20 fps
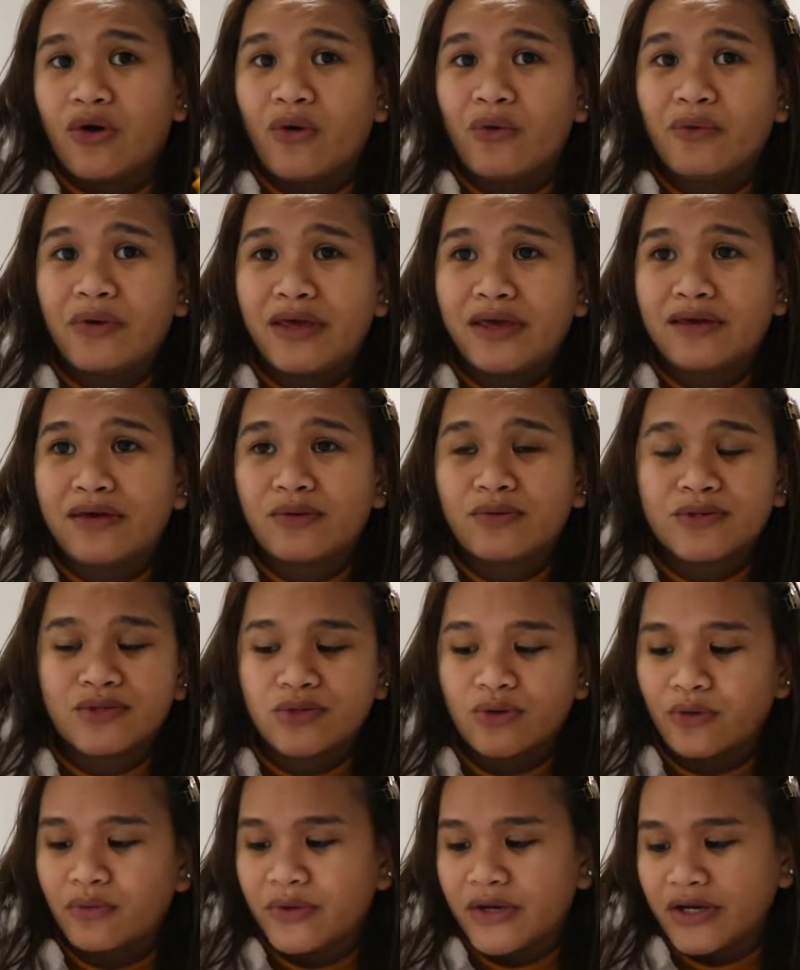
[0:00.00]
all week, it was
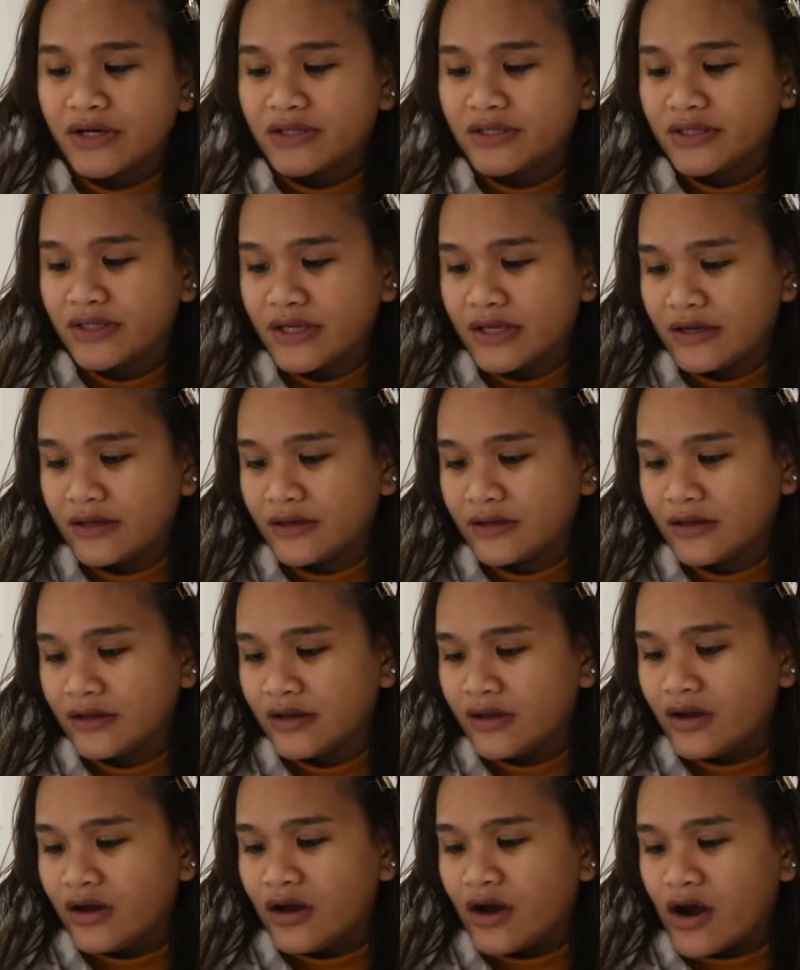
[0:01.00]
so weird seeing
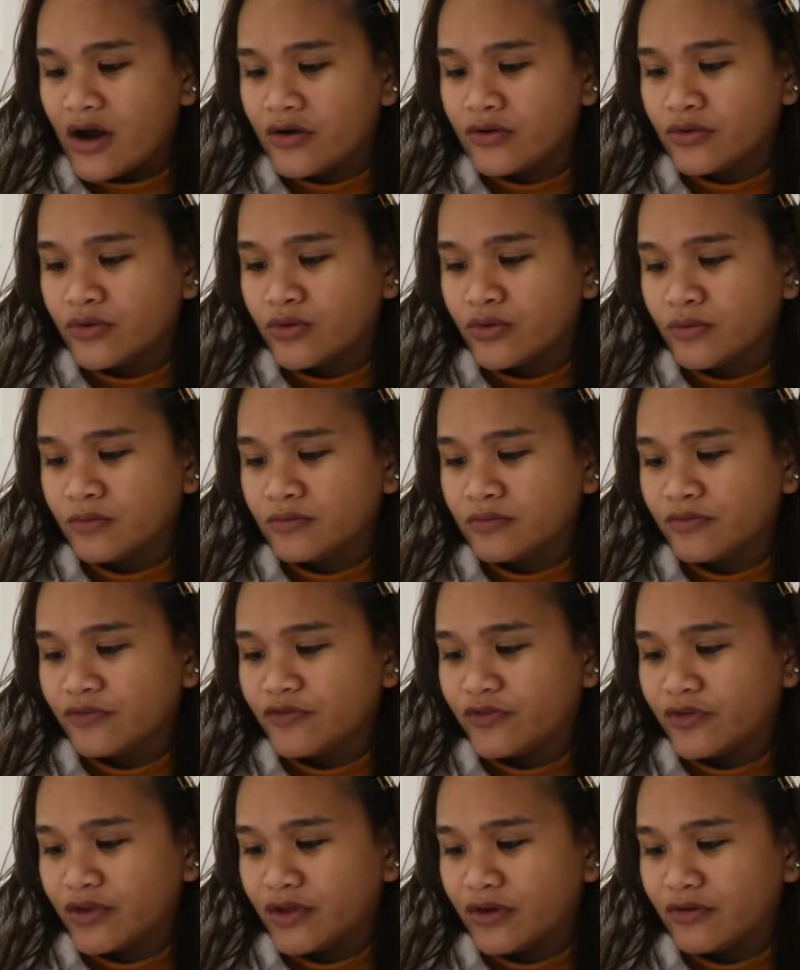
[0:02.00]
a room
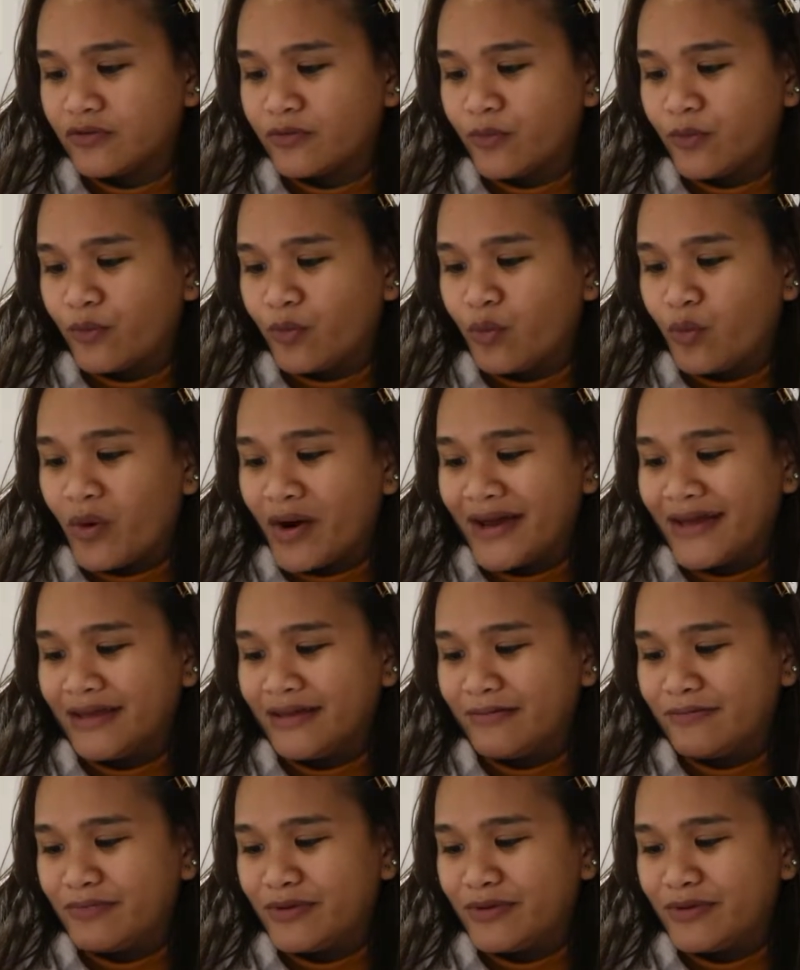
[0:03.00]
full of white